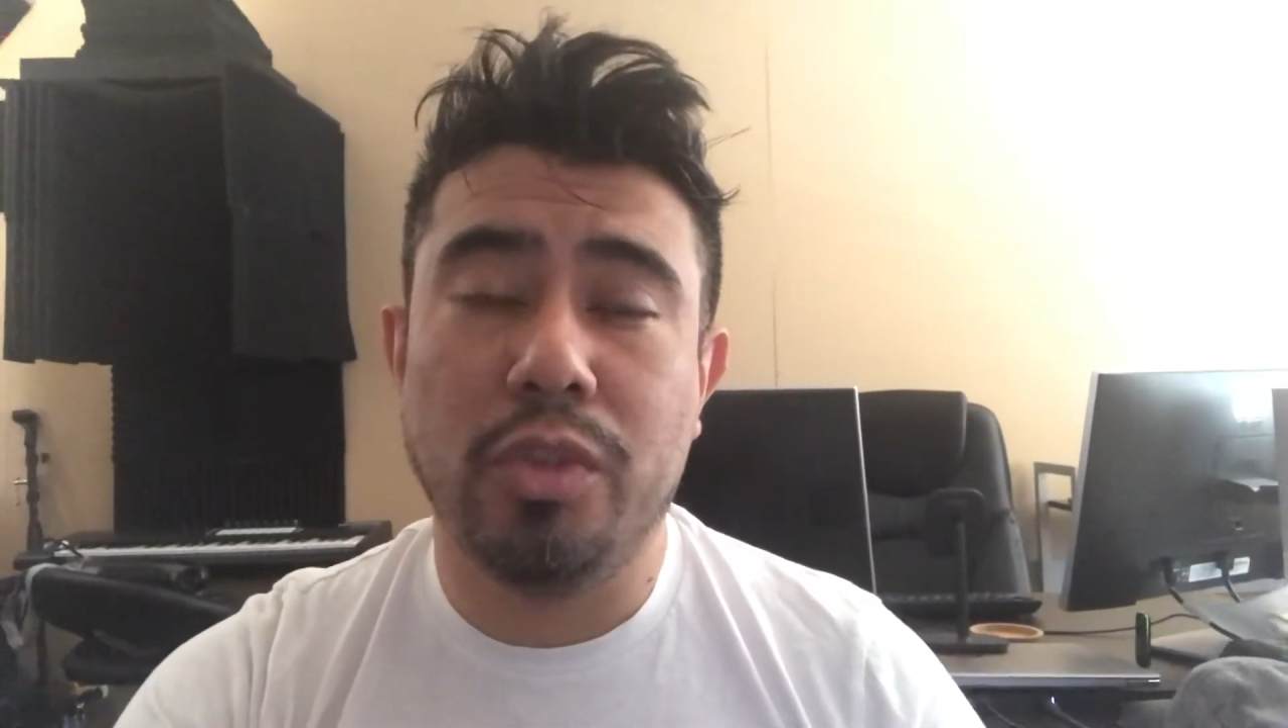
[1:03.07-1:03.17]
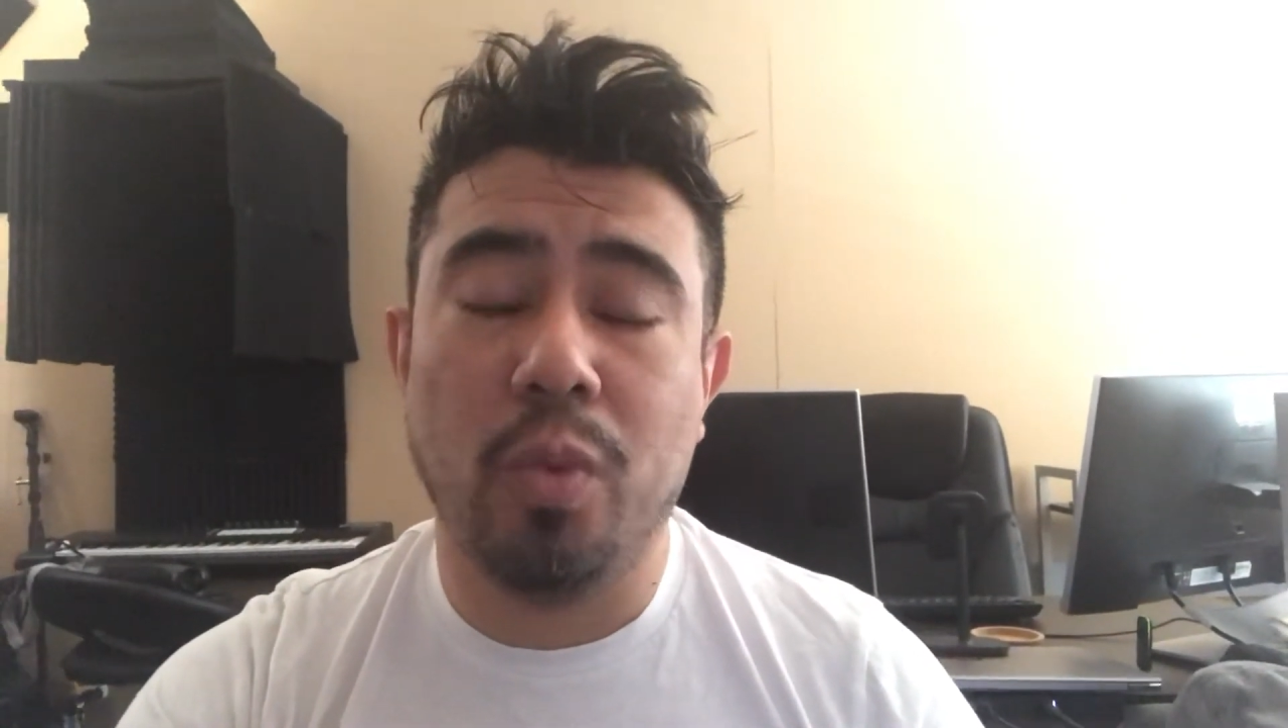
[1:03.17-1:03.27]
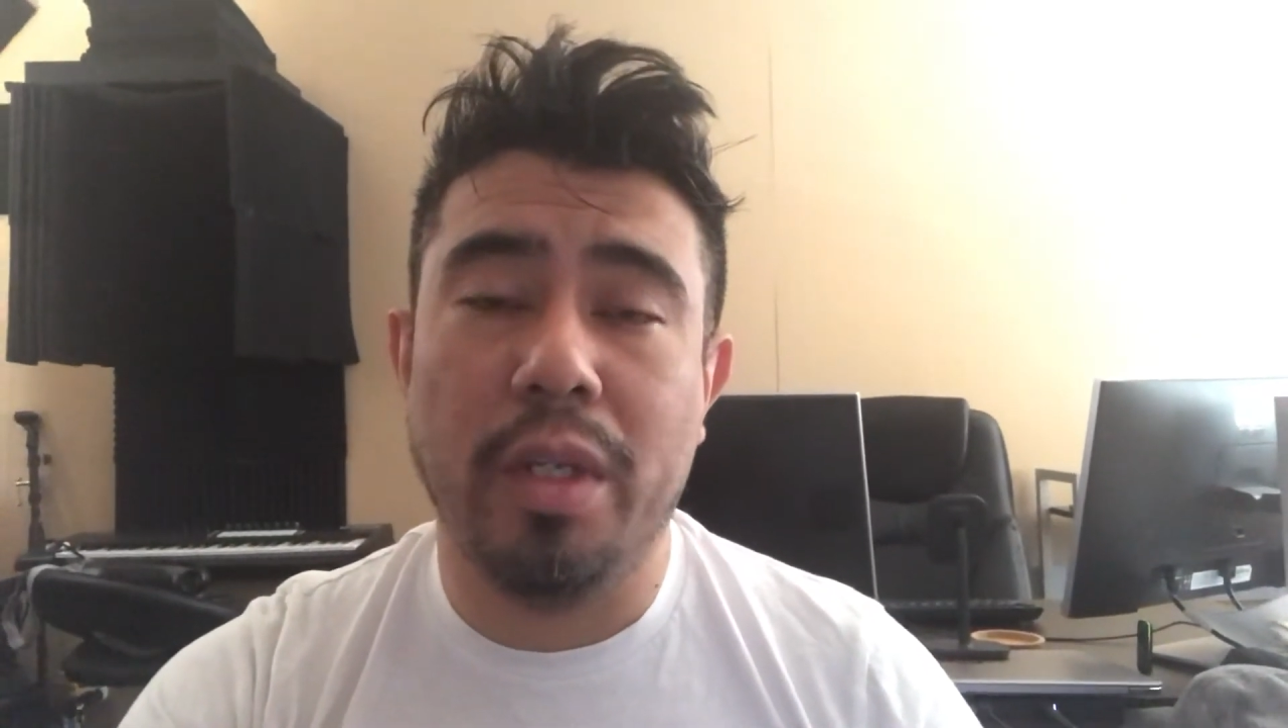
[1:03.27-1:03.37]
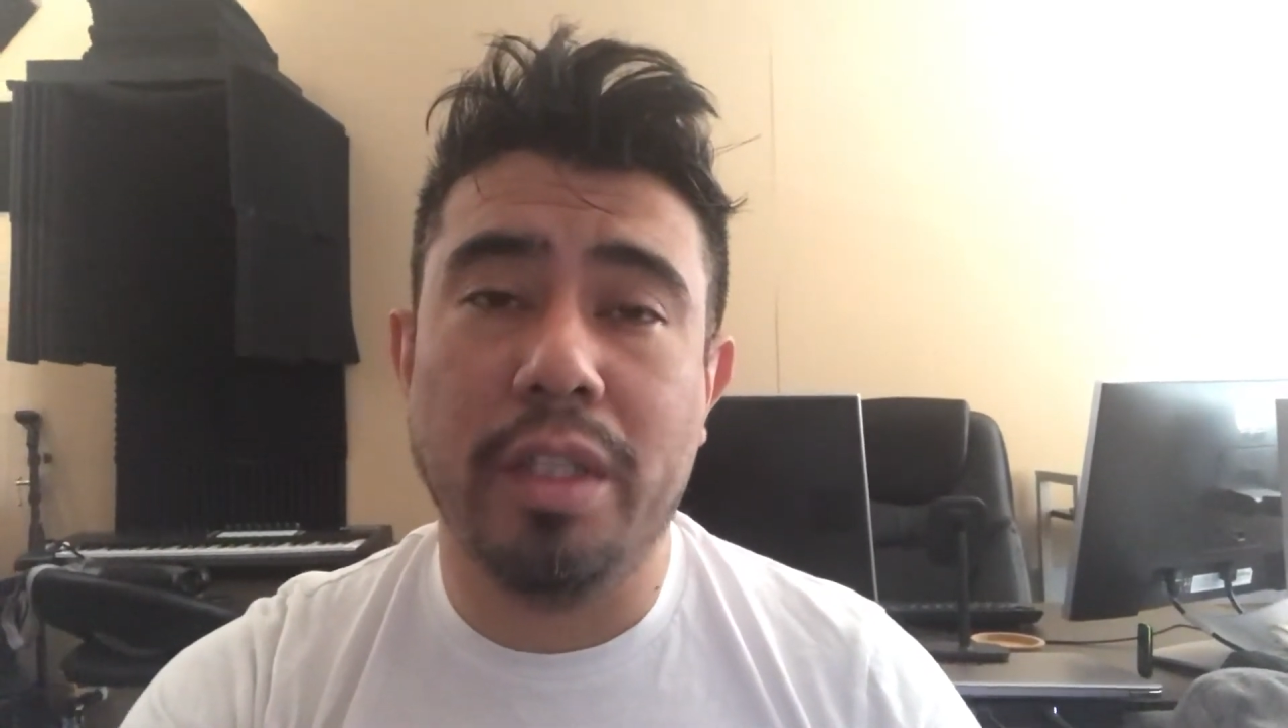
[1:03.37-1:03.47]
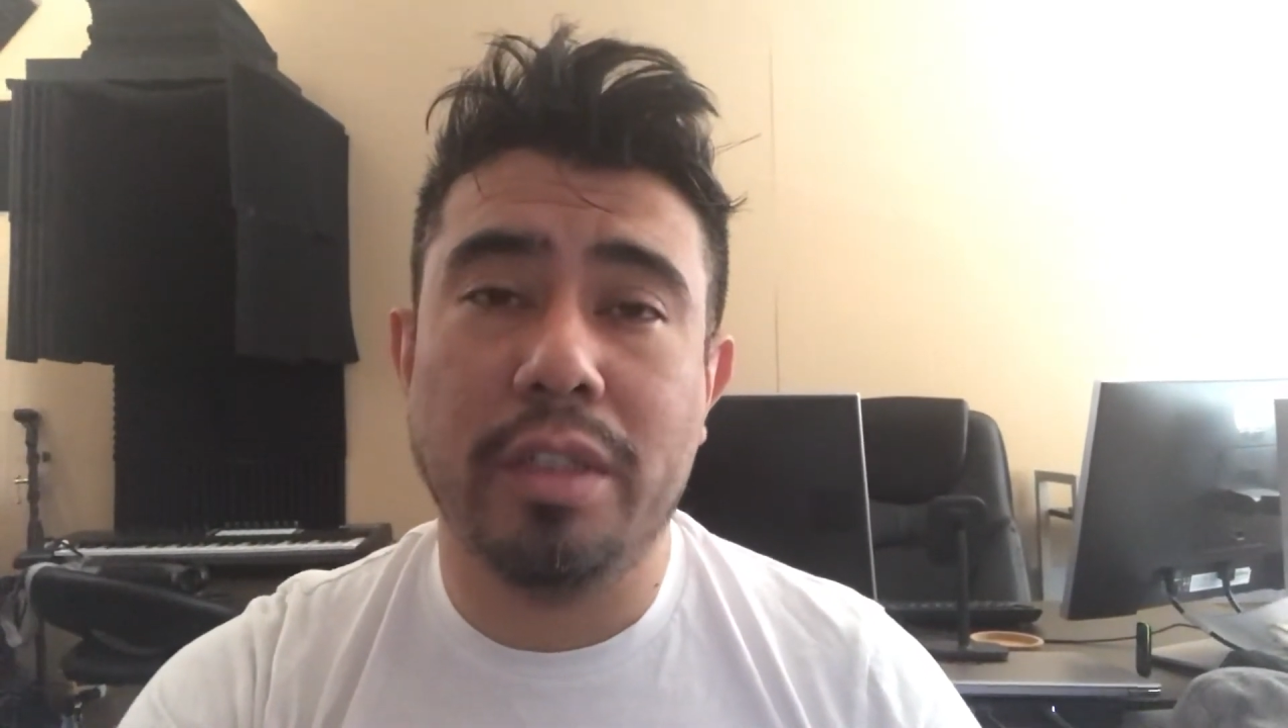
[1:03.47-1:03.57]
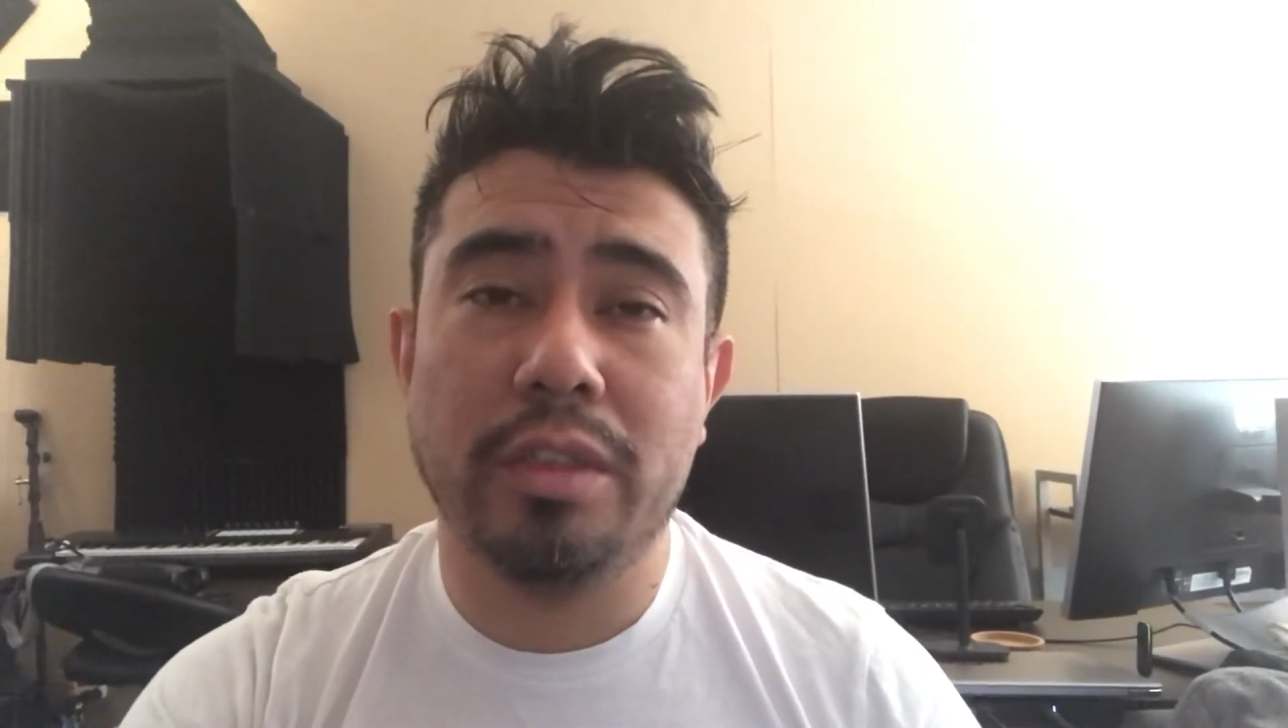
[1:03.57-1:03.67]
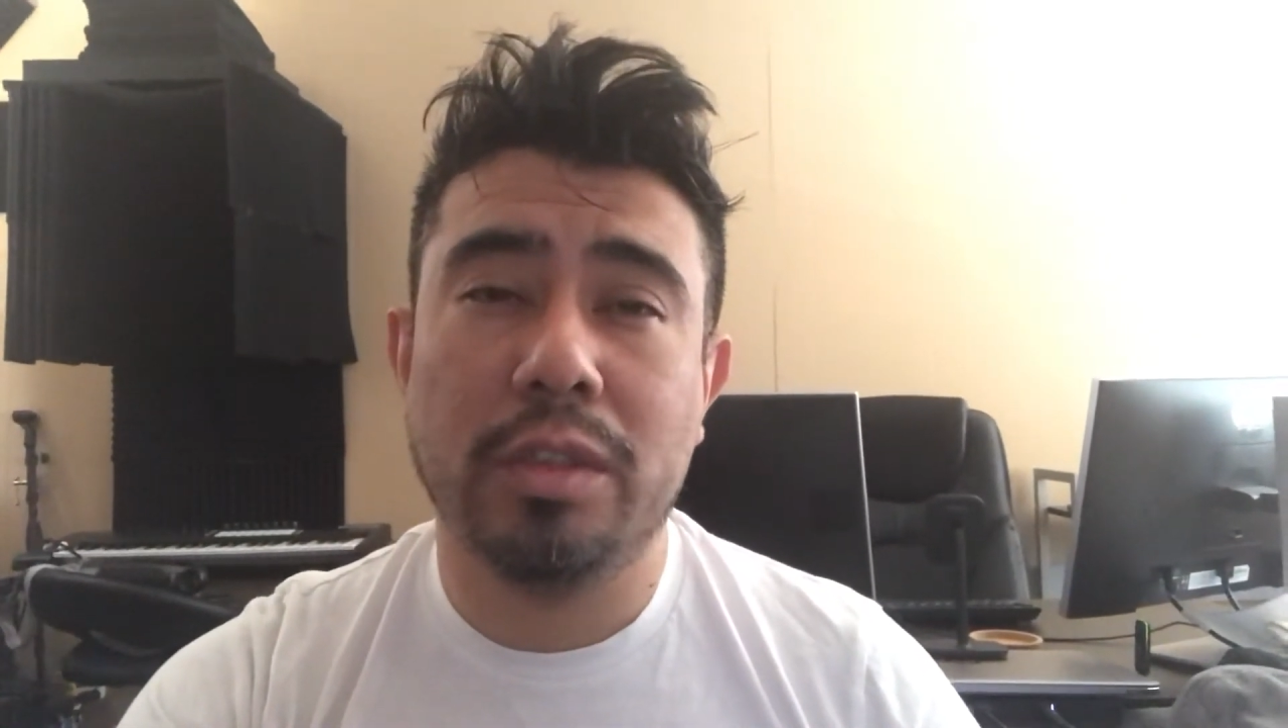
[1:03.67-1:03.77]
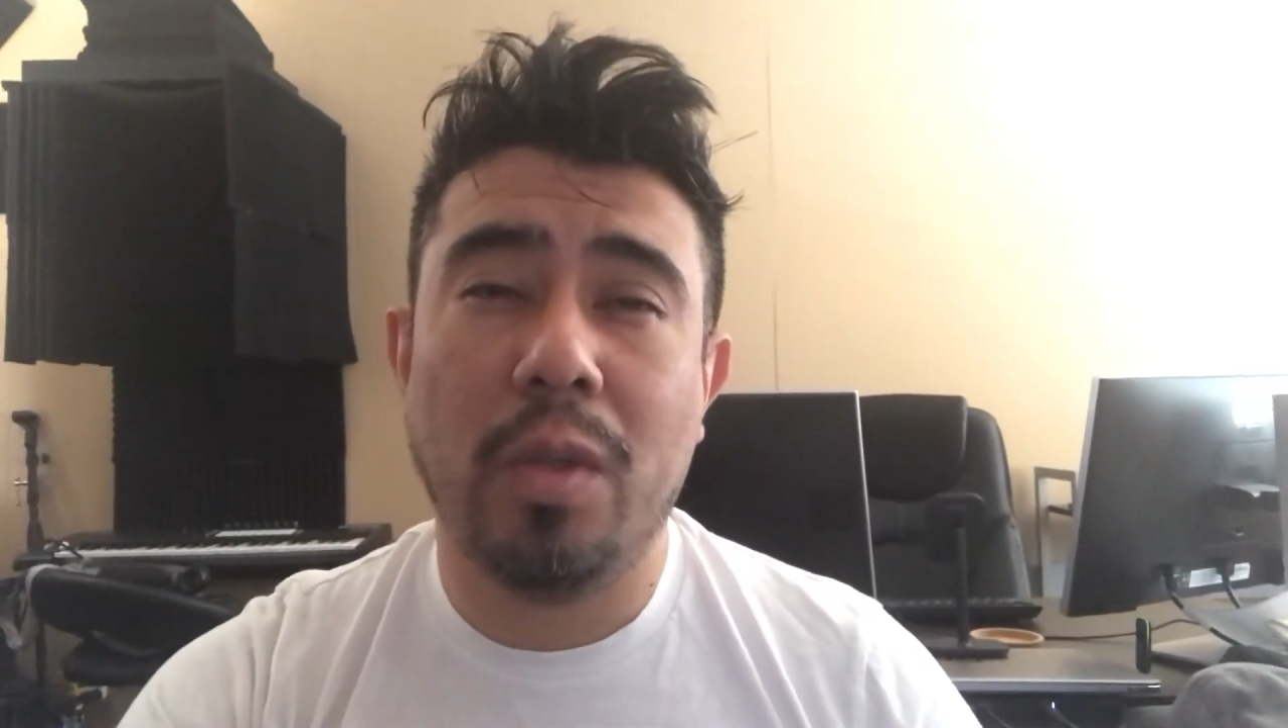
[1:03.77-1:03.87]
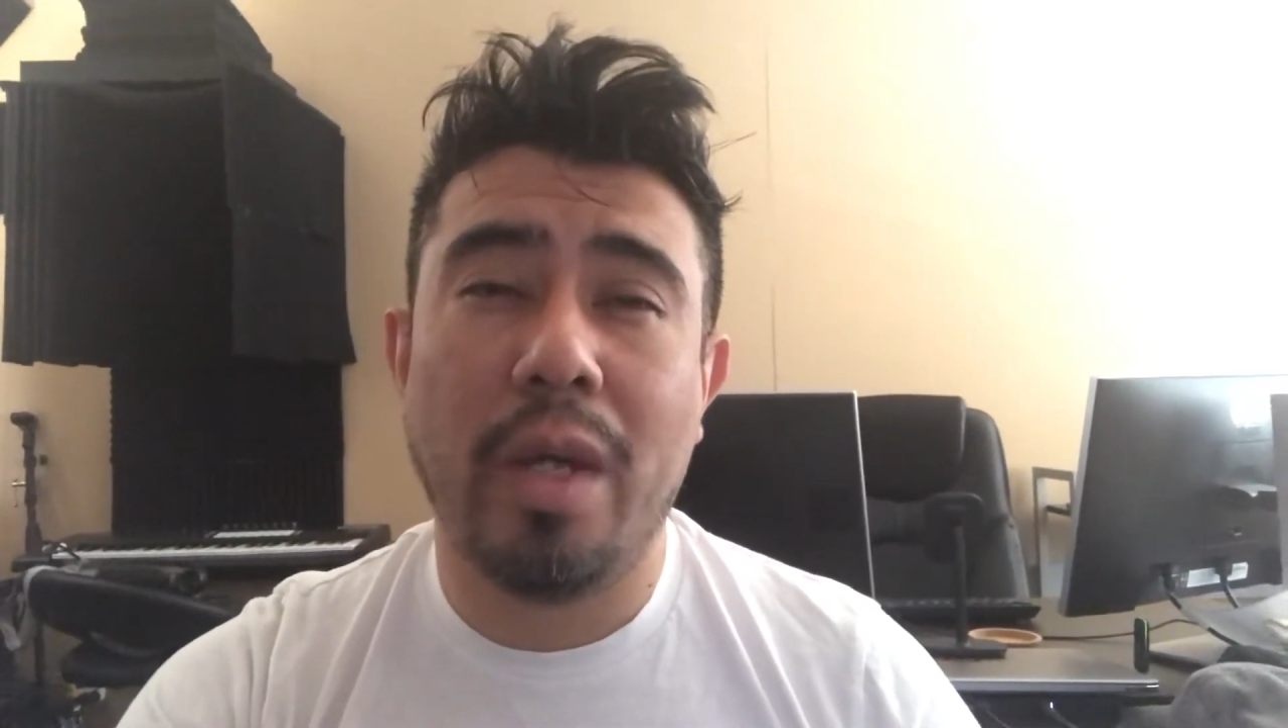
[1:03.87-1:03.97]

twenty. So